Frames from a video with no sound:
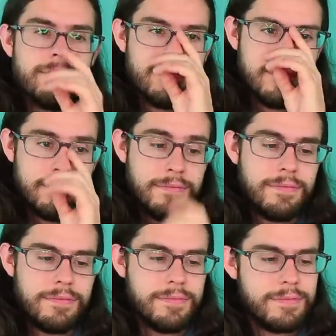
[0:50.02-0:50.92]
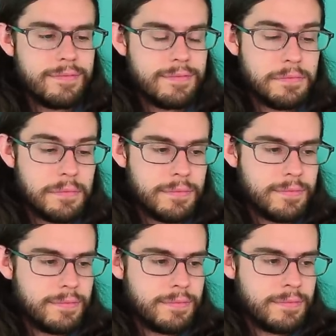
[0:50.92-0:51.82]

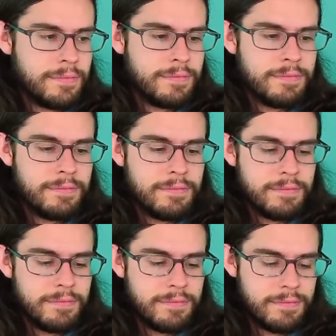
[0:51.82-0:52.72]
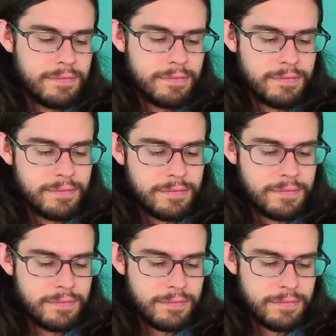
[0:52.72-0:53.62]

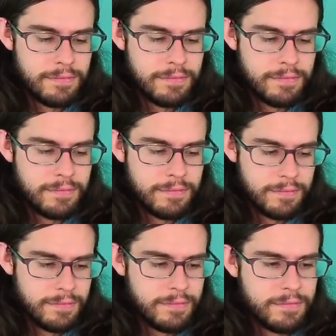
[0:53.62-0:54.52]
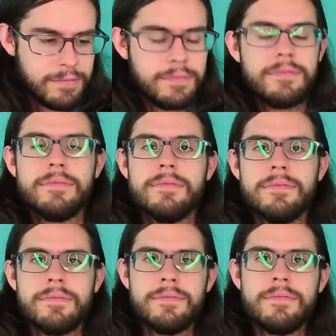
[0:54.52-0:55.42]

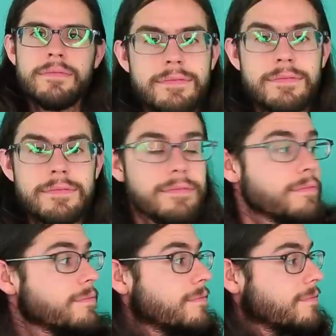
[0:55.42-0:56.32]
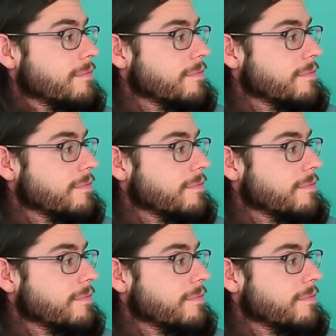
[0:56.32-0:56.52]
(not speaking)